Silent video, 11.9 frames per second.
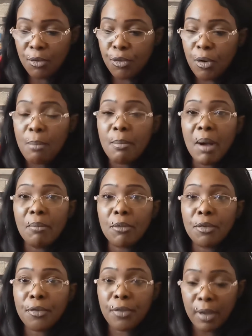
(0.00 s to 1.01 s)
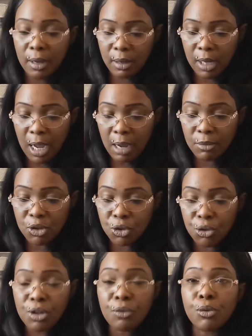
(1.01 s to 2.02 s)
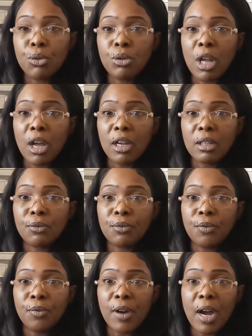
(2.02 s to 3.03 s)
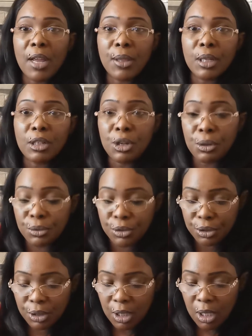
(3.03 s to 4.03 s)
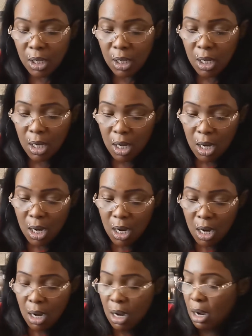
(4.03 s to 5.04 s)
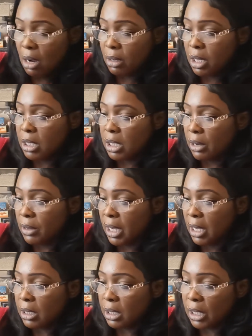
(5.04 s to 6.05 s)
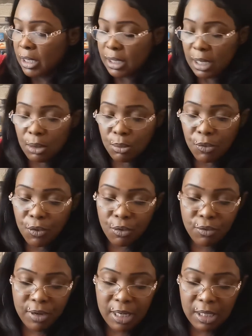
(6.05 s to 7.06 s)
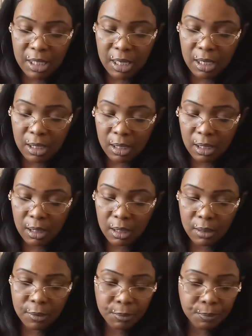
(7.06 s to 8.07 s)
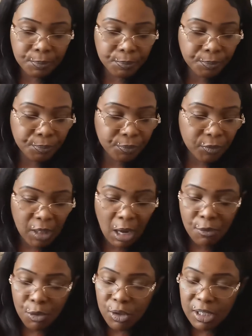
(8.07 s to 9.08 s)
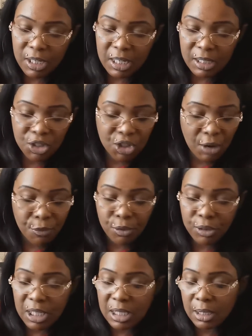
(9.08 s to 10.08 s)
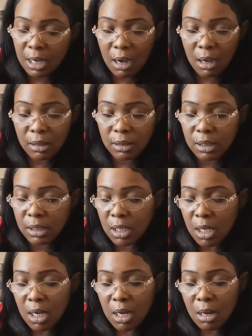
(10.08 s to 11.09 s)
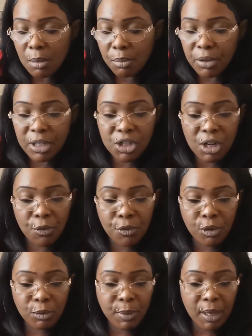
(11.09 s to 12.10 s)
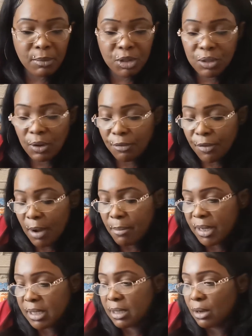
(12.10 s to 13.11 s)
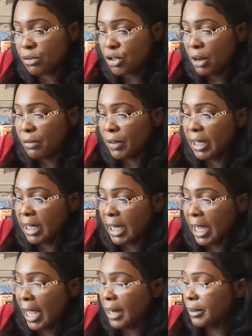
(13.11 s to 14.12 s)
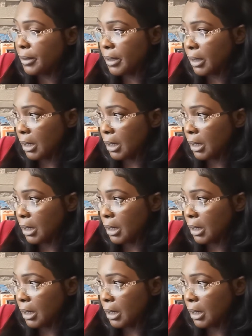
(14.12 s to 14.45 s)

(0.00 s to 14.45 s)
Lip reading: for a month. Okay, I'm sure you've all heard via the news. Okie dokie, so let's get on with your reading. I've already shuffled these cards, pre-shuffled, but I find myself shuffling again.